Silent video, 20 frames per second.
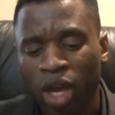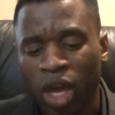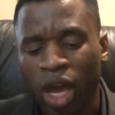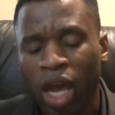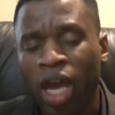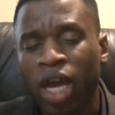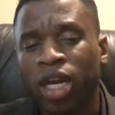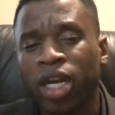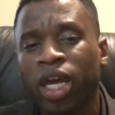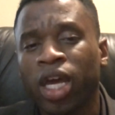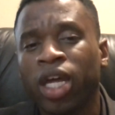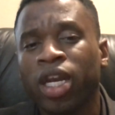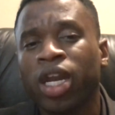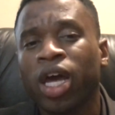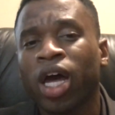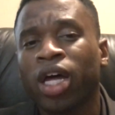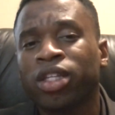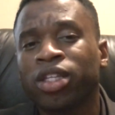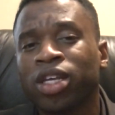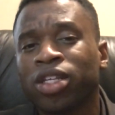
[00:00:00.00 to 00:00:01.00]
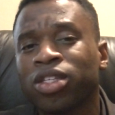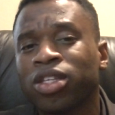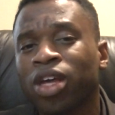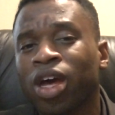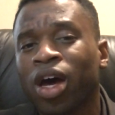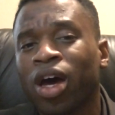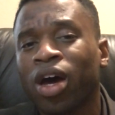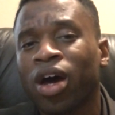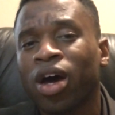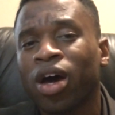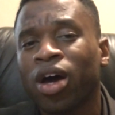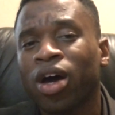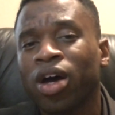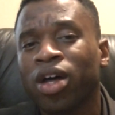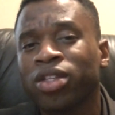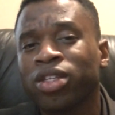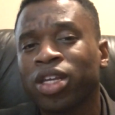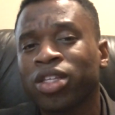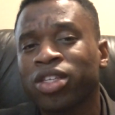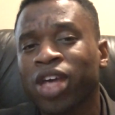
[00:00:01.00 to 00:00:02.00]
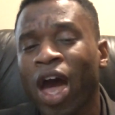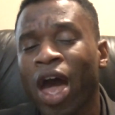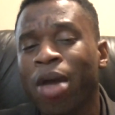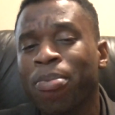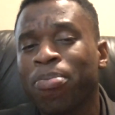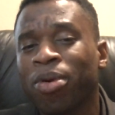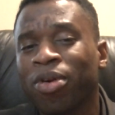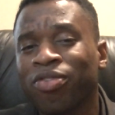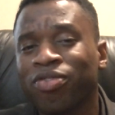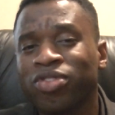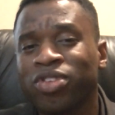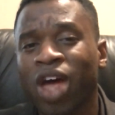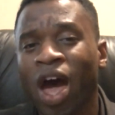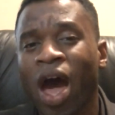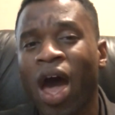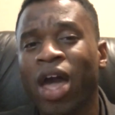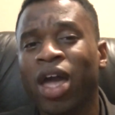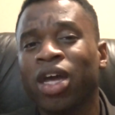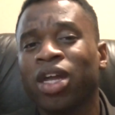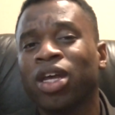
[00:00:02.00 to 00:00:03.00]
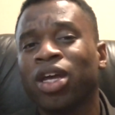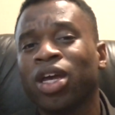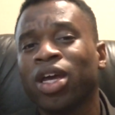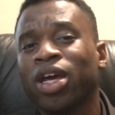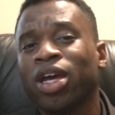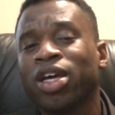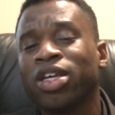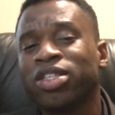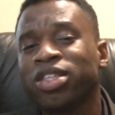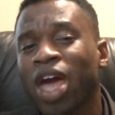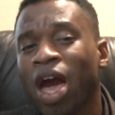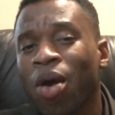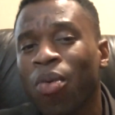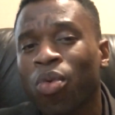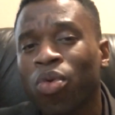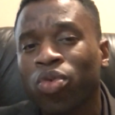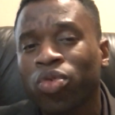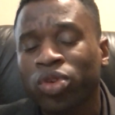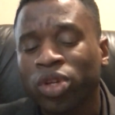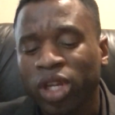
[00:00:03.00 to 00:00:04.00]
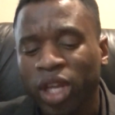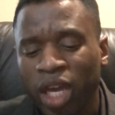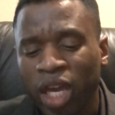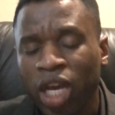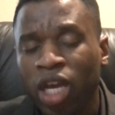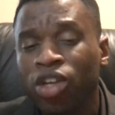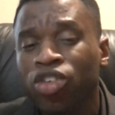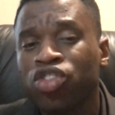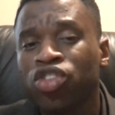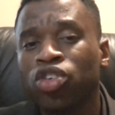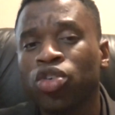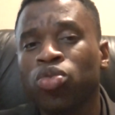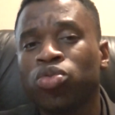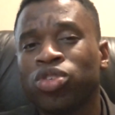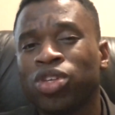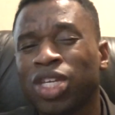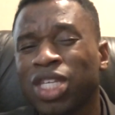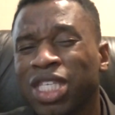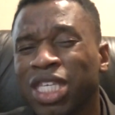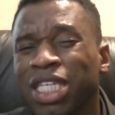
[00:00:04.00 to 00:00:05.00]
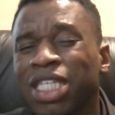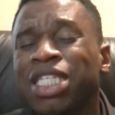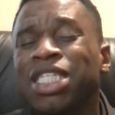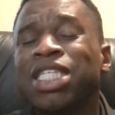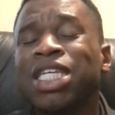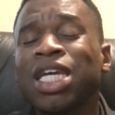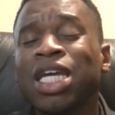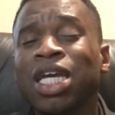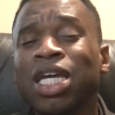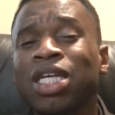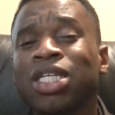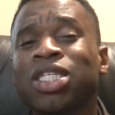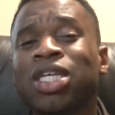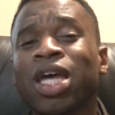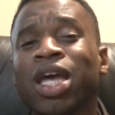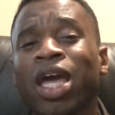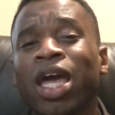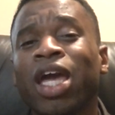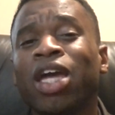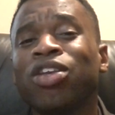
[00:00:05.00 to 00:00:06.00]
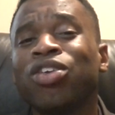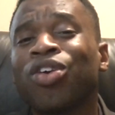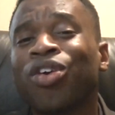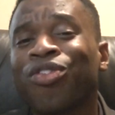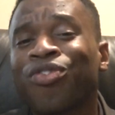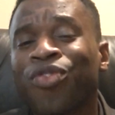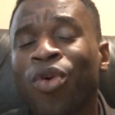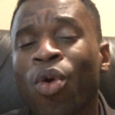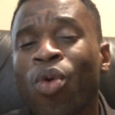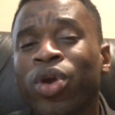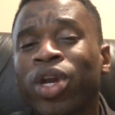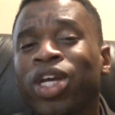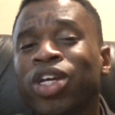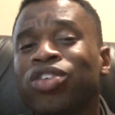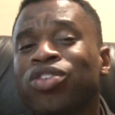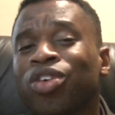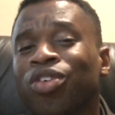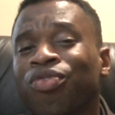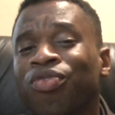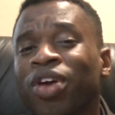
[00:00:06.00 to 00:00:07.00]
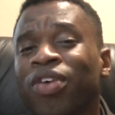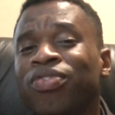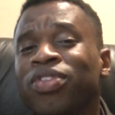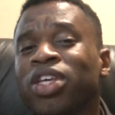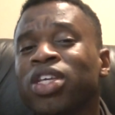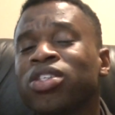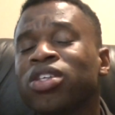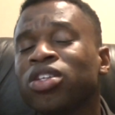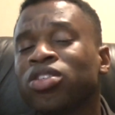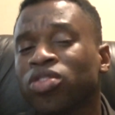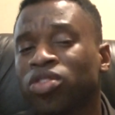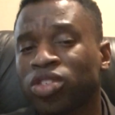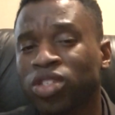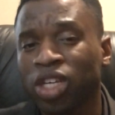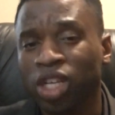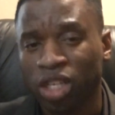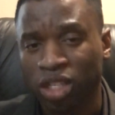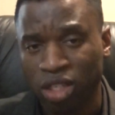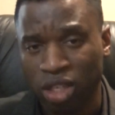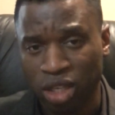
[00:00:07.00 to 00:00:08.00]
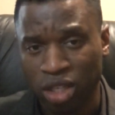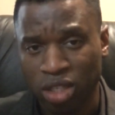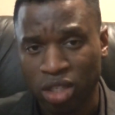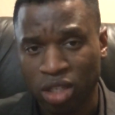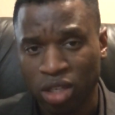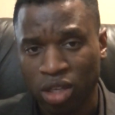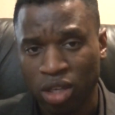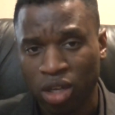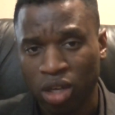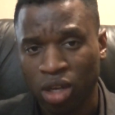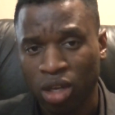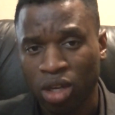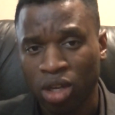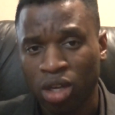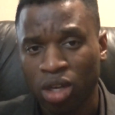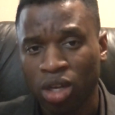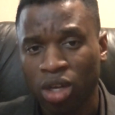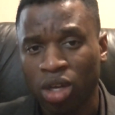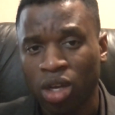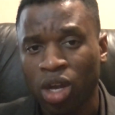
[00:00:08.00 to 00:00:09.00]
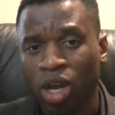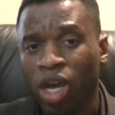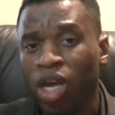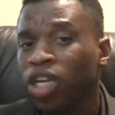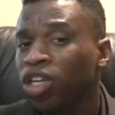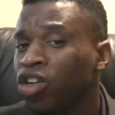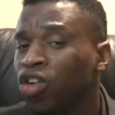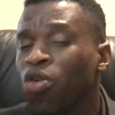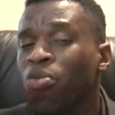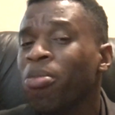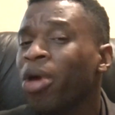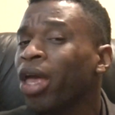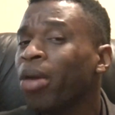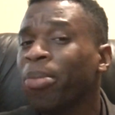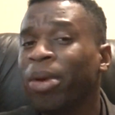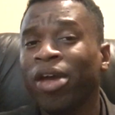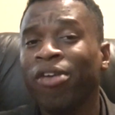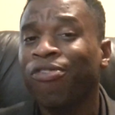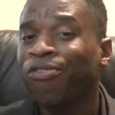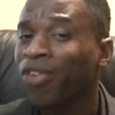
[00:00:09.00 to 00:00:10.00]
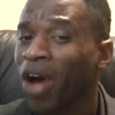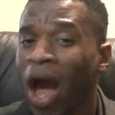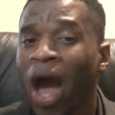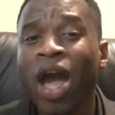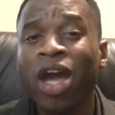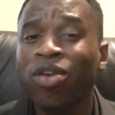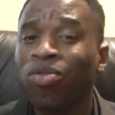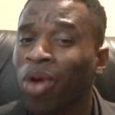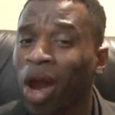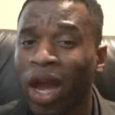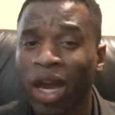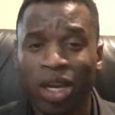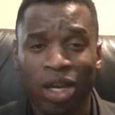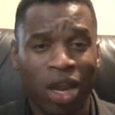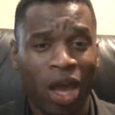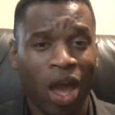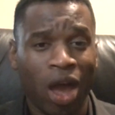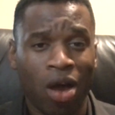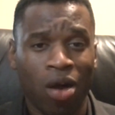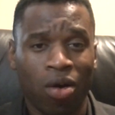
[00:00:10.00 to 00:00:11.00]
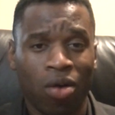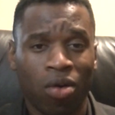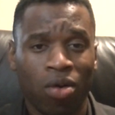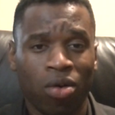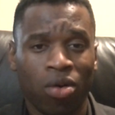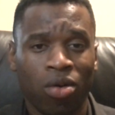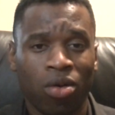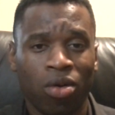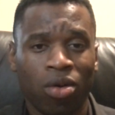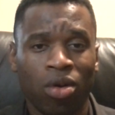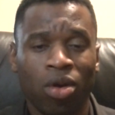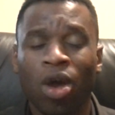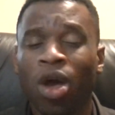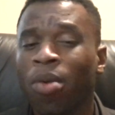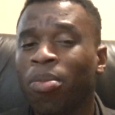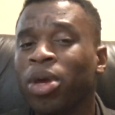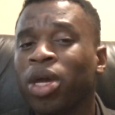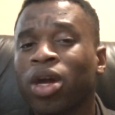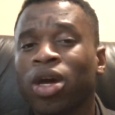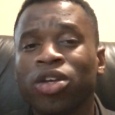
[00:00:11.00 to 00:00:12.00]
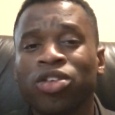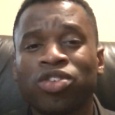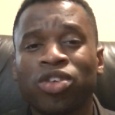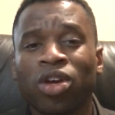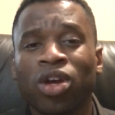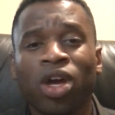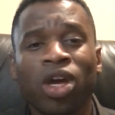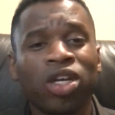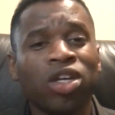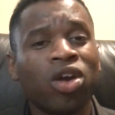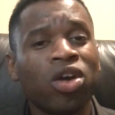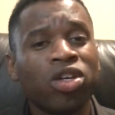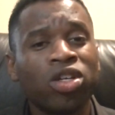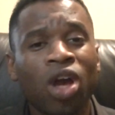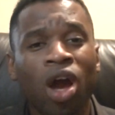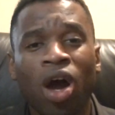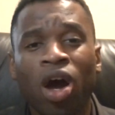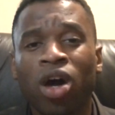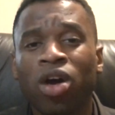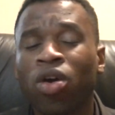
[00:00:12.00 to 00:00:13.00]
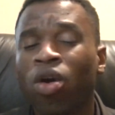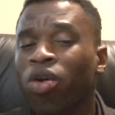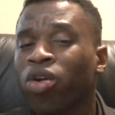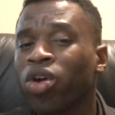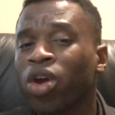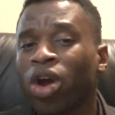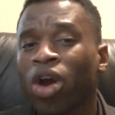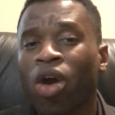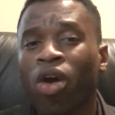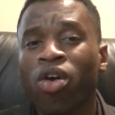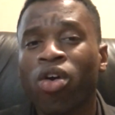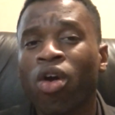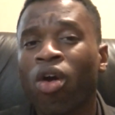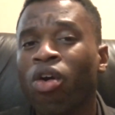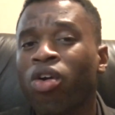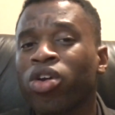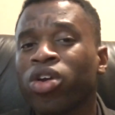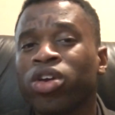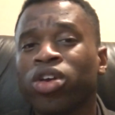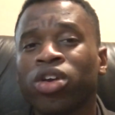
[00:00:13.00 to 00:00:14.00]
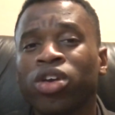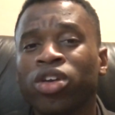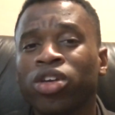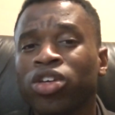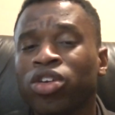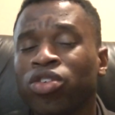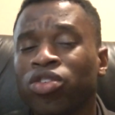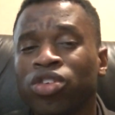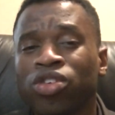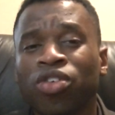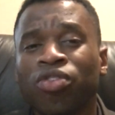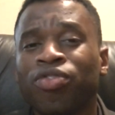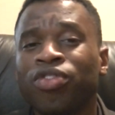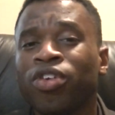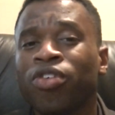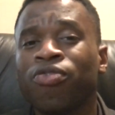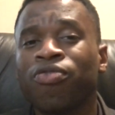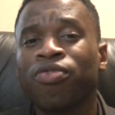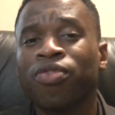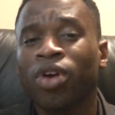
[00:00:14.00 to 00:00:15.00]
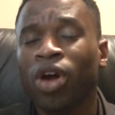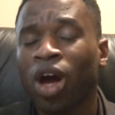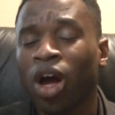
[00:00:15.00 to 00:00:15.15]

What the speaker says: and the type of diet that will lead you to disease in your 40s, your 50s, and your 60s. You may be fine right now, because you're young, or you've